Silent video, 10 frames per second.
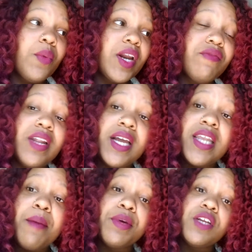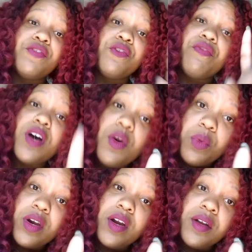or whatever like that. But if you fuck
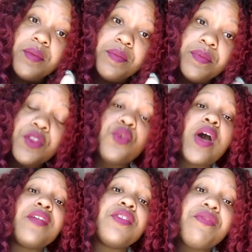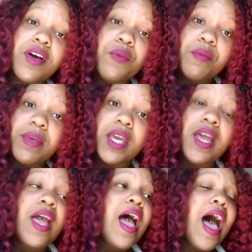with her, you won't have to fuck with me.